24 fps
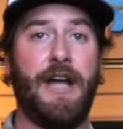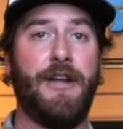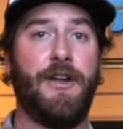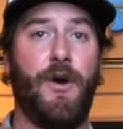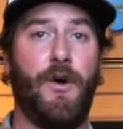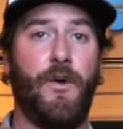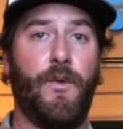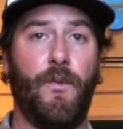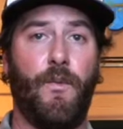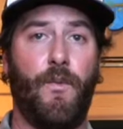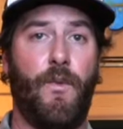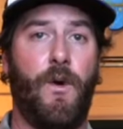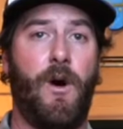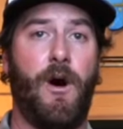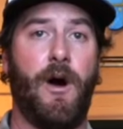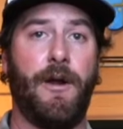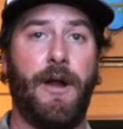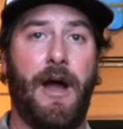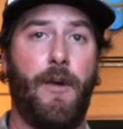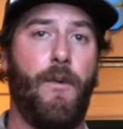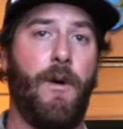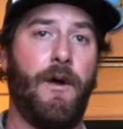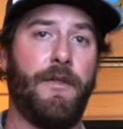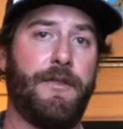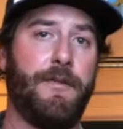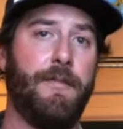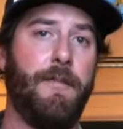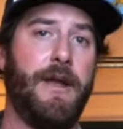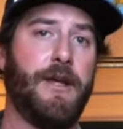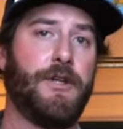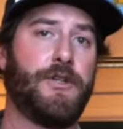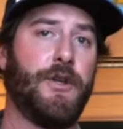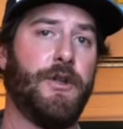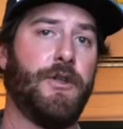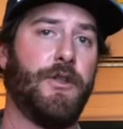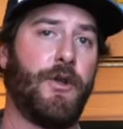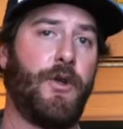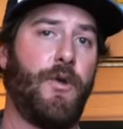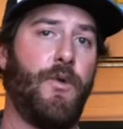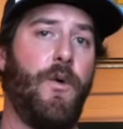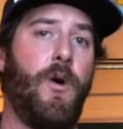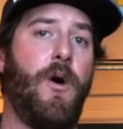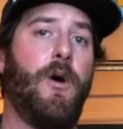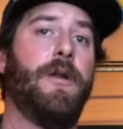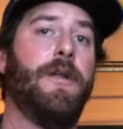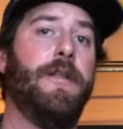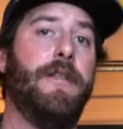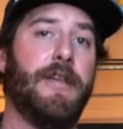I want to make sure the
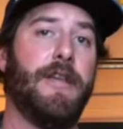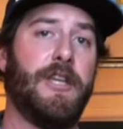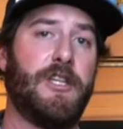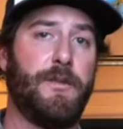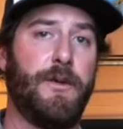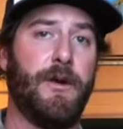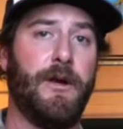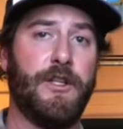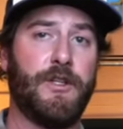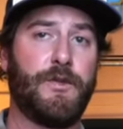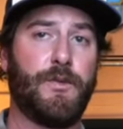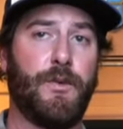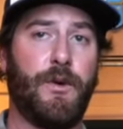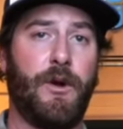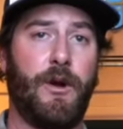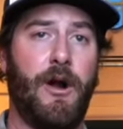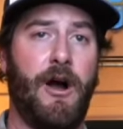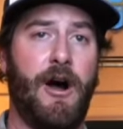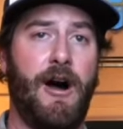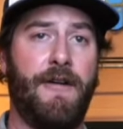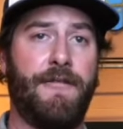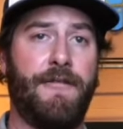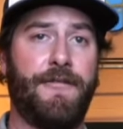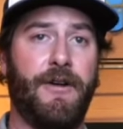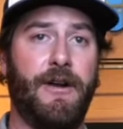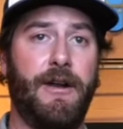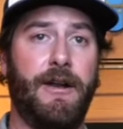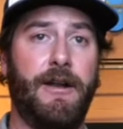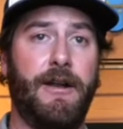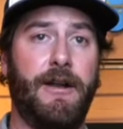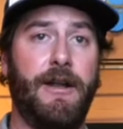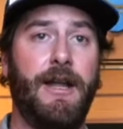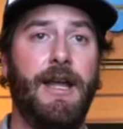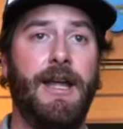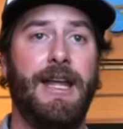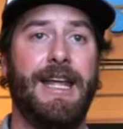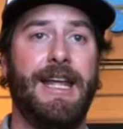quality of the experience we're offering